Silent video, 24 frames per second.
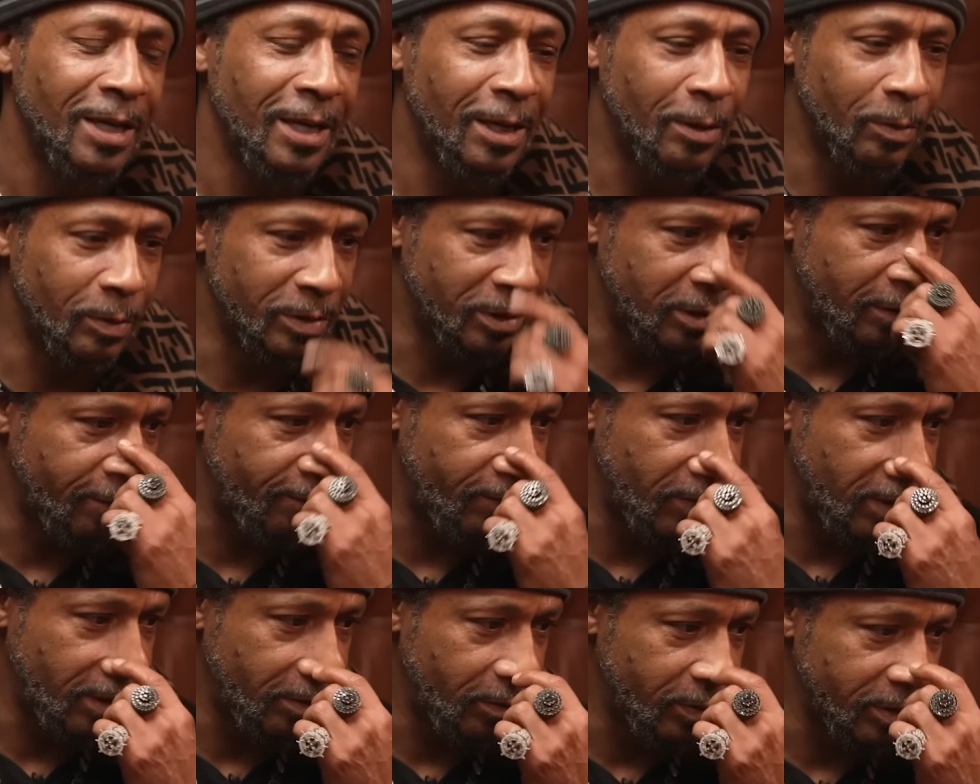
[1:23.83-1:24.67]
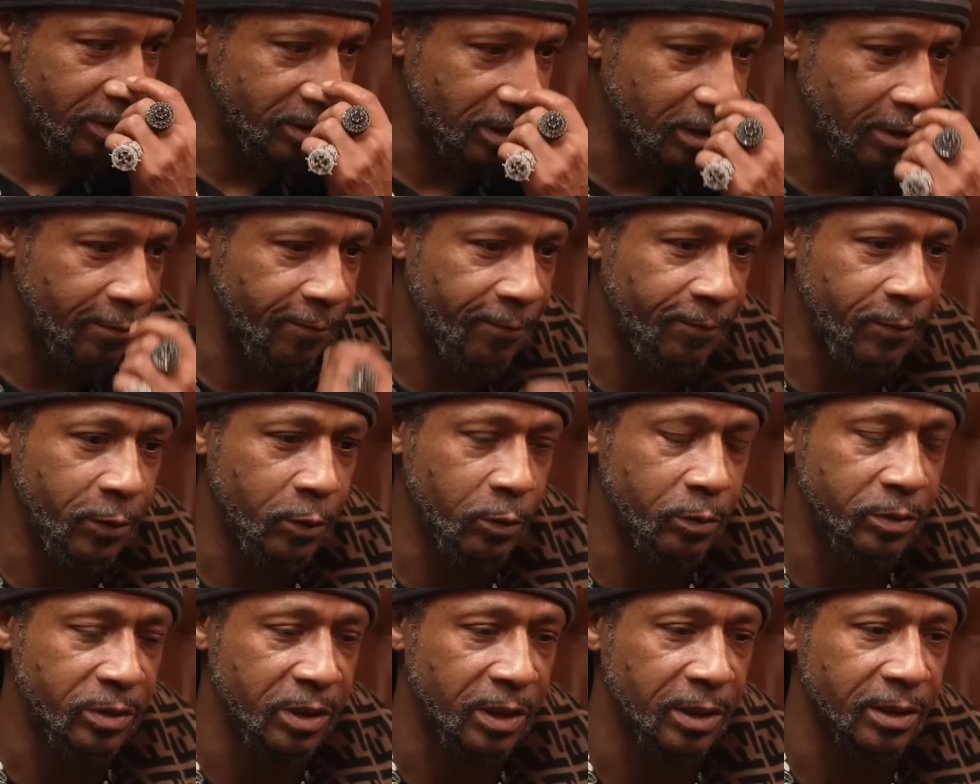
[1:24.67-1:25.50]
it was a it was a
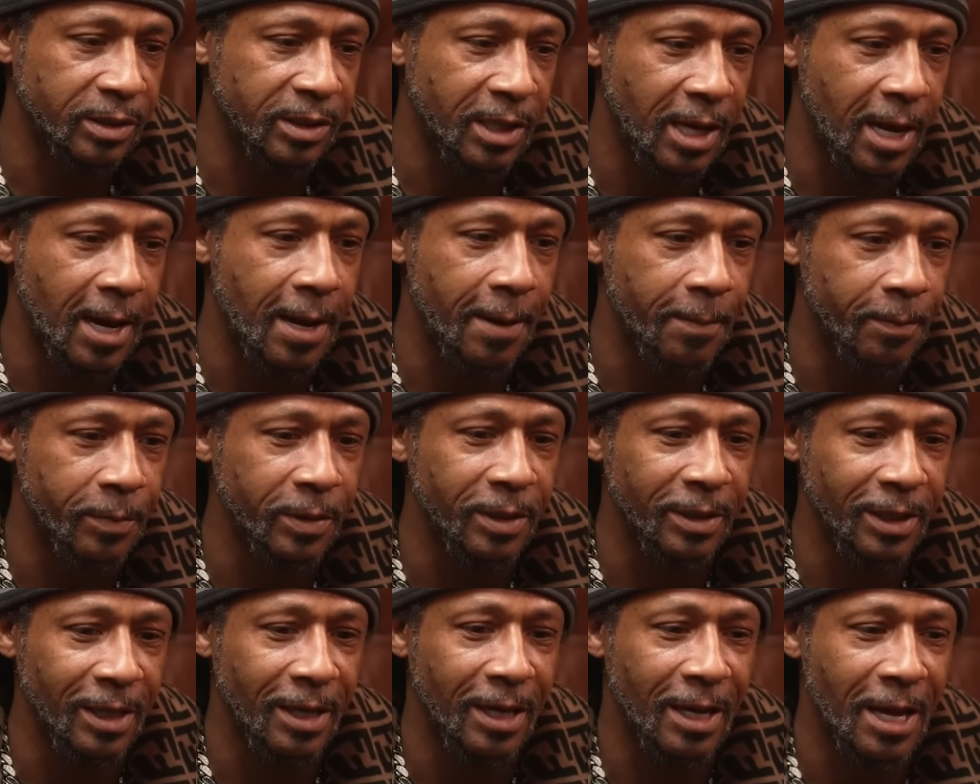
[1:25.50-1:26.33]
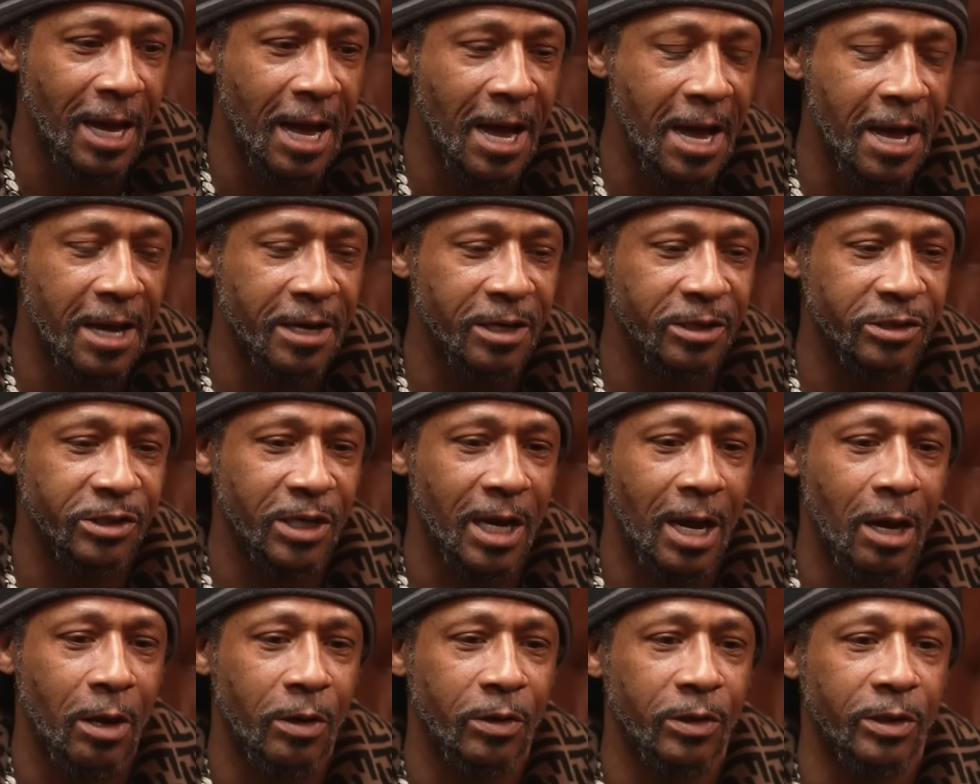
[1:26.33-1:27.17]
confusing time, but yeah, I had a
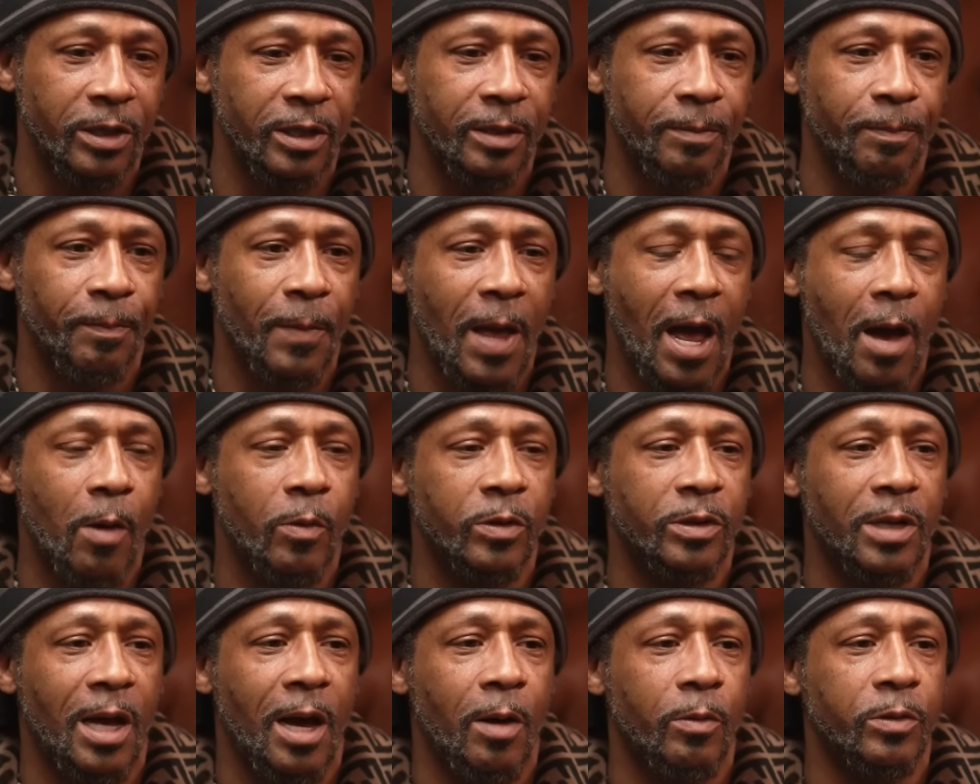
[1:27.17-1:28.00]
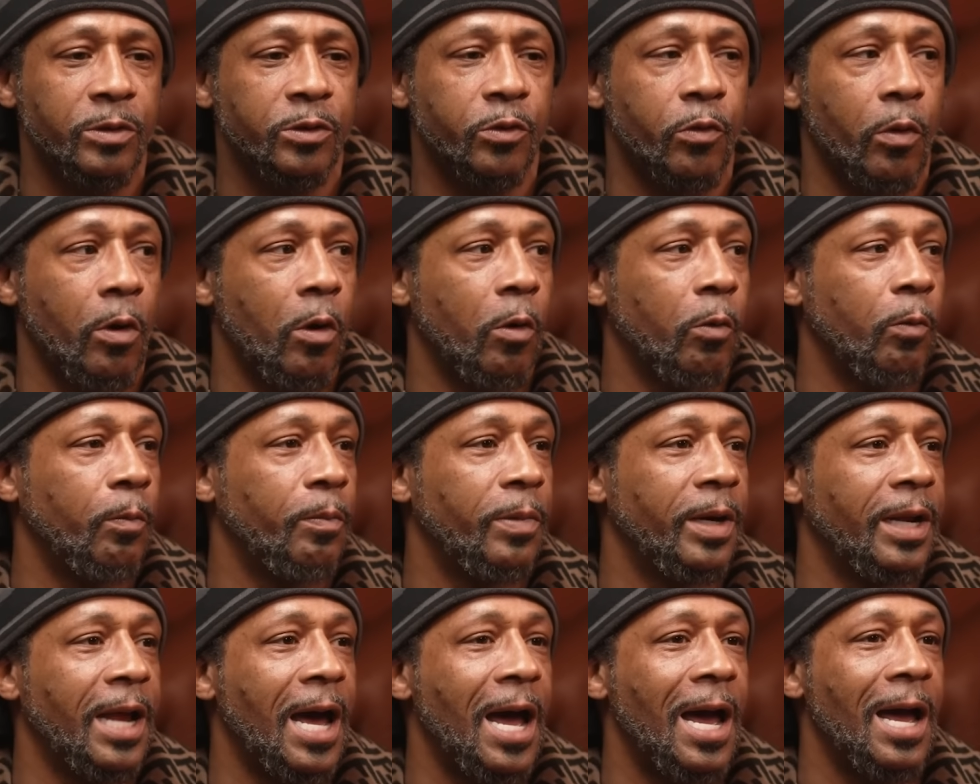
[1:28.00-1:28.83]
childhood. I was, I was grown,
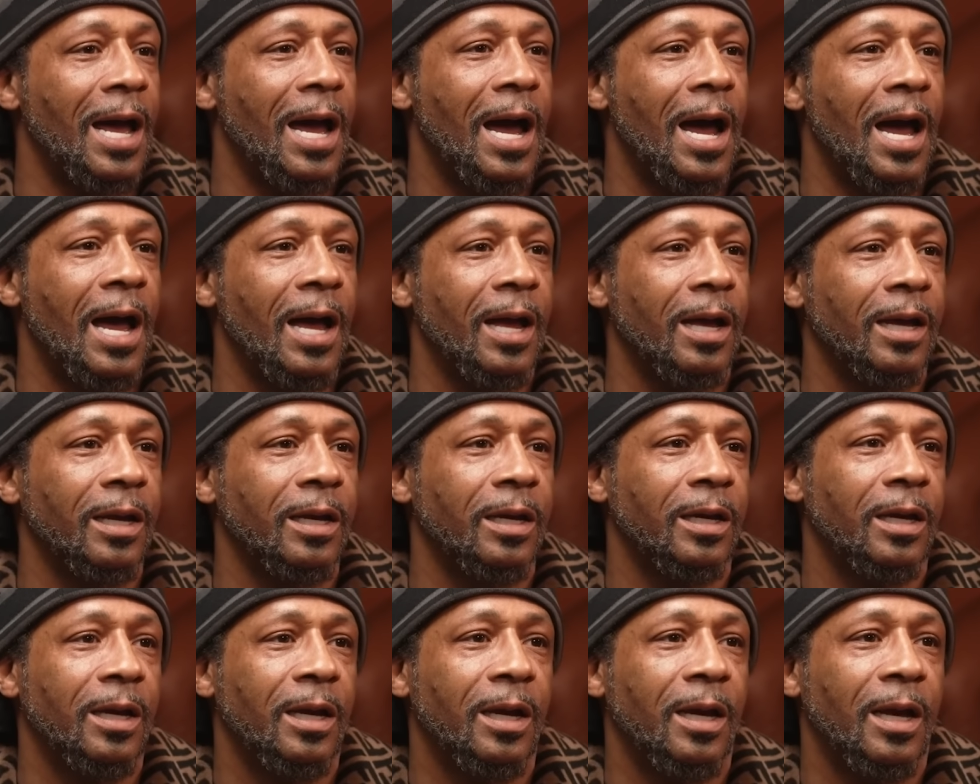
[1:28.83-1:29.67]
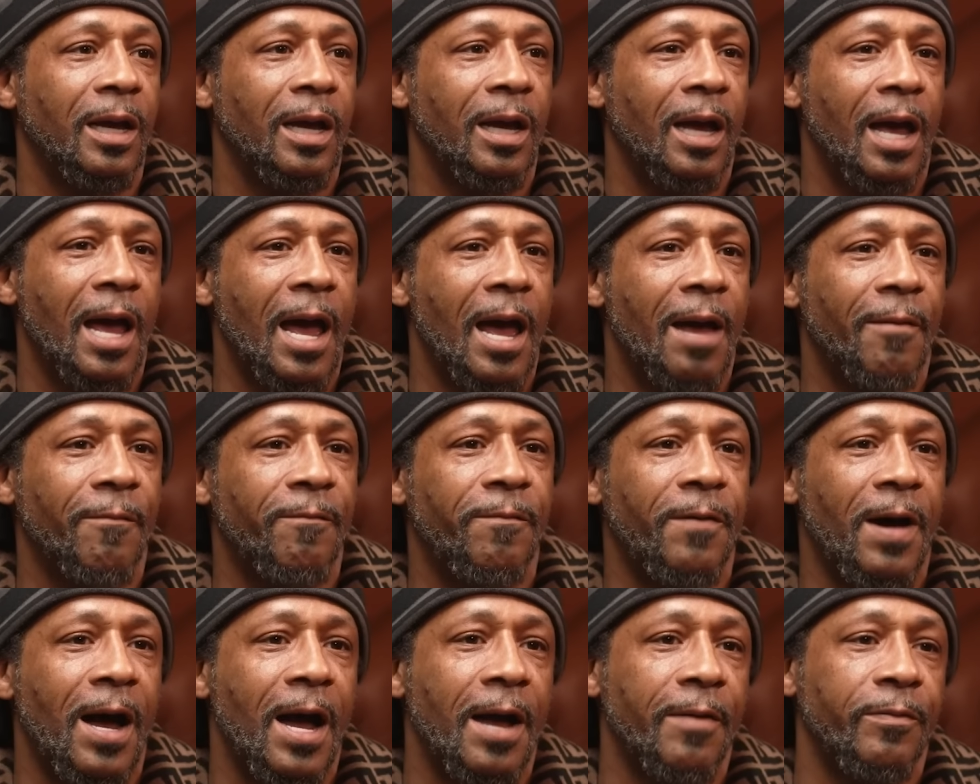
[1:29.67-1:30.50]
but I, I,
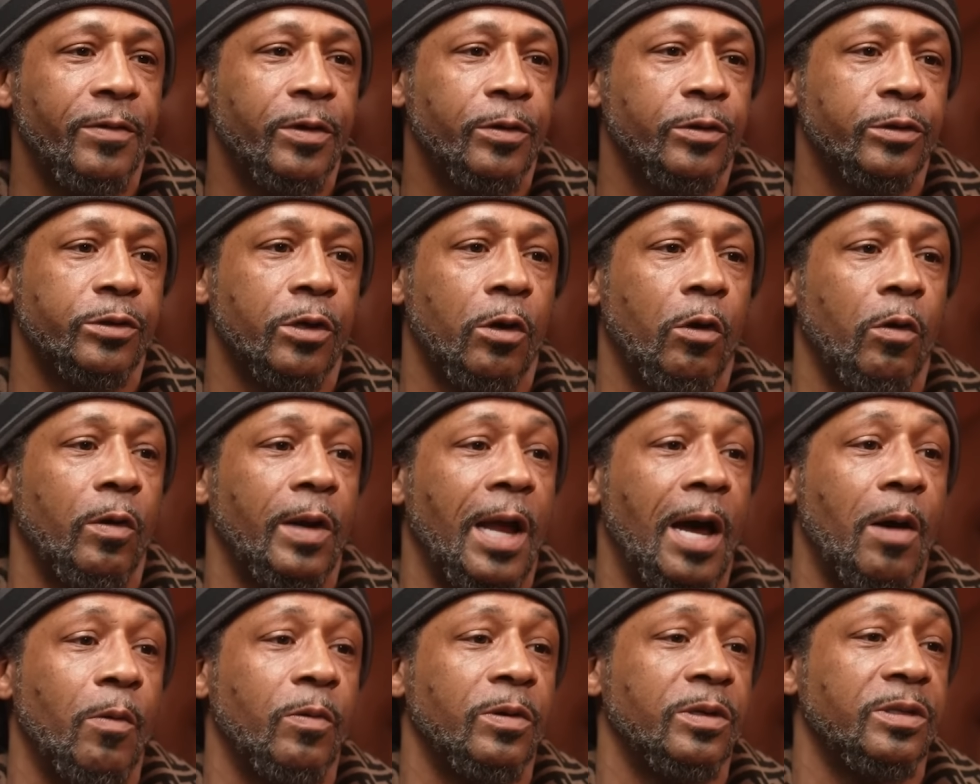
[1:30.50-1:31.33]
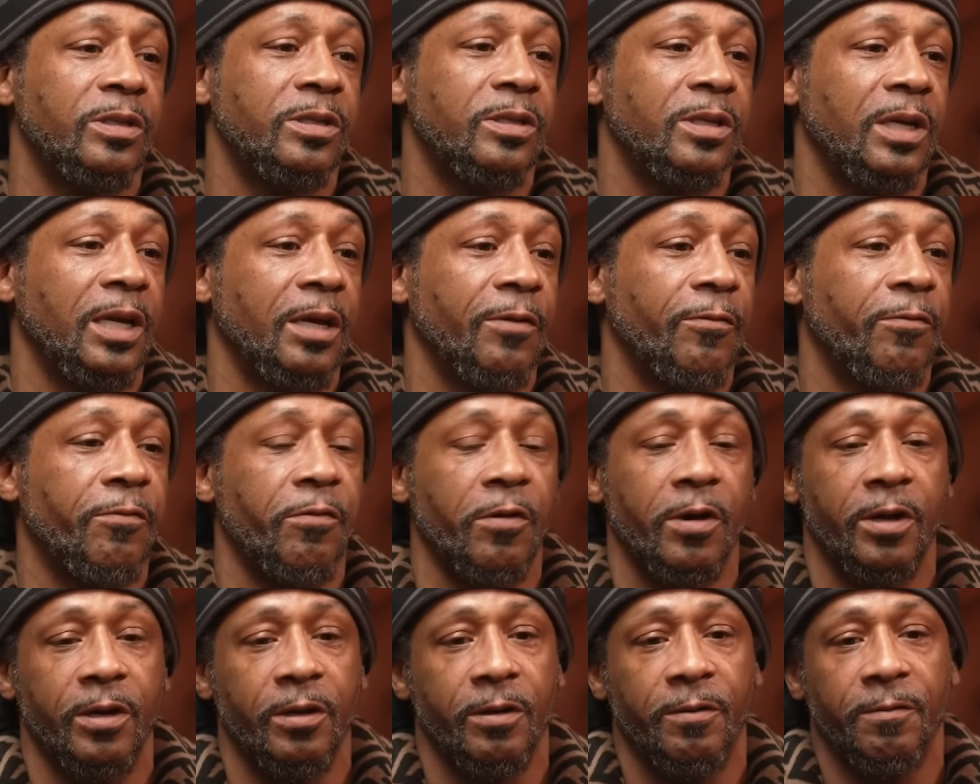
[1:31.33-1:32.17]
at five years old, I was in
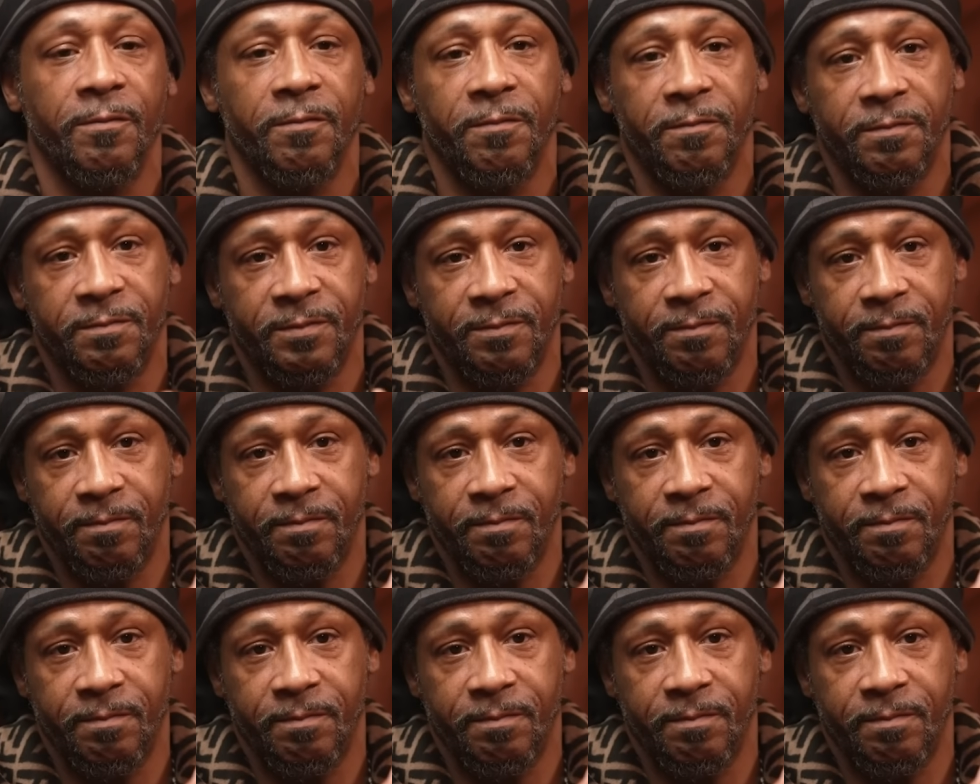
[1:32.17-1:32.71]
front of